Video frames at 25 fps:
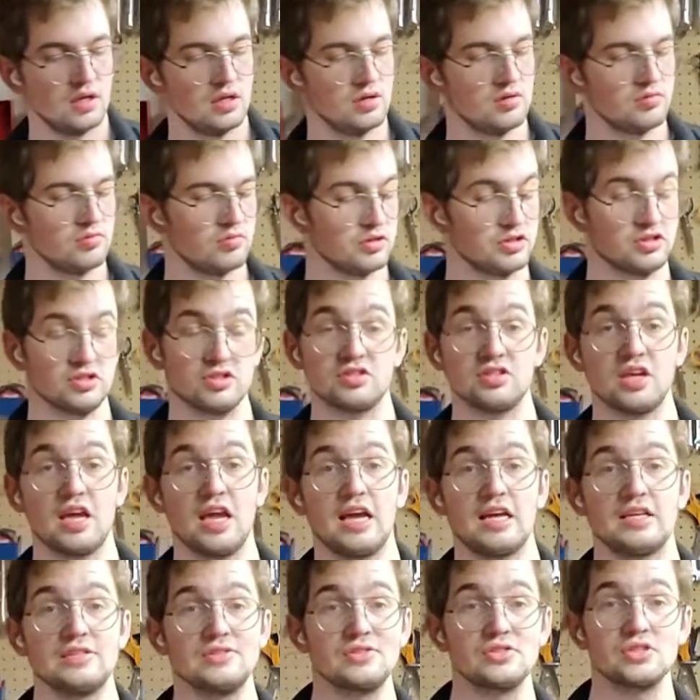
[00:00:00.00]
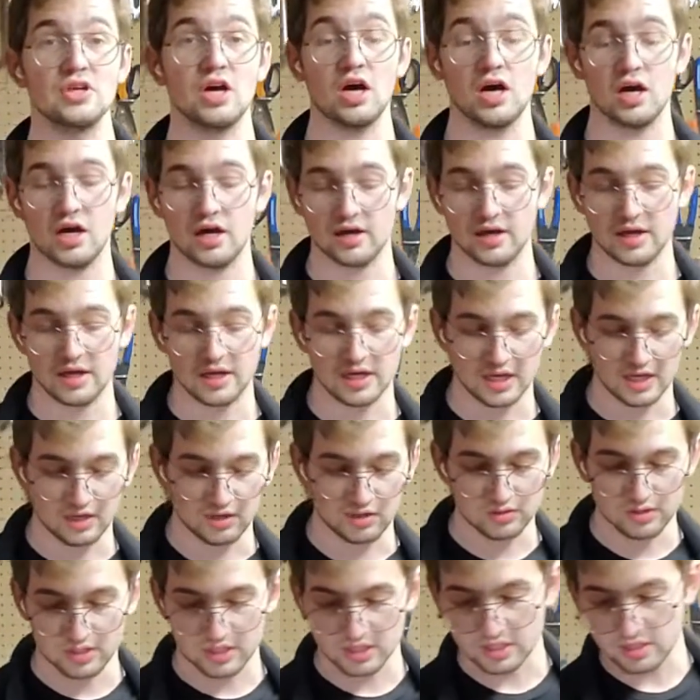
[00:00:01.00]
with just a handsaw, and I
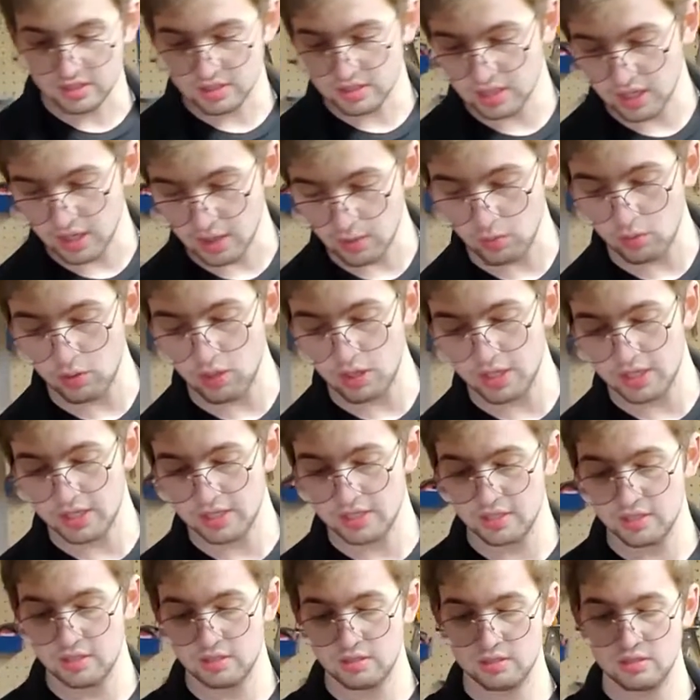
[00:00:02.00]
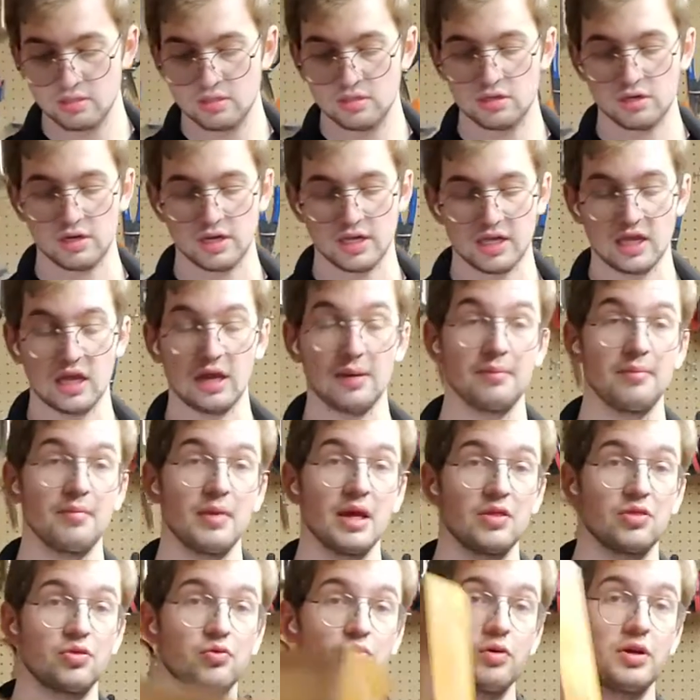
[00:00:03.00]
only got 1, or I
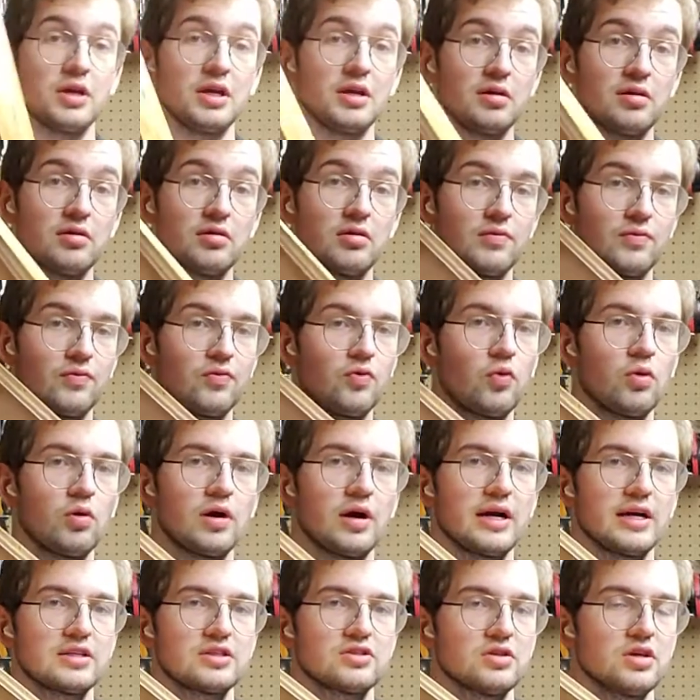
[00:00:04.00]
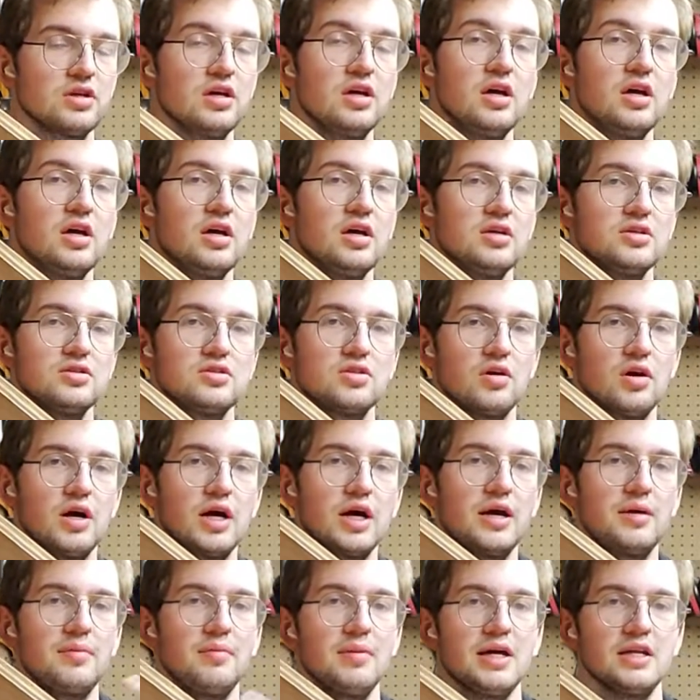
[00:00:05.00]
made 3 or 4 actually. So
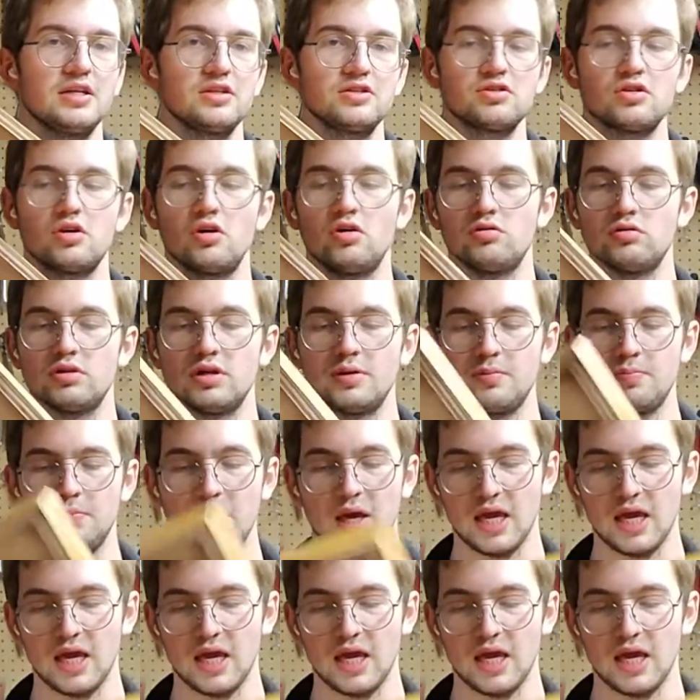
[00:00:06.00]
I managed to only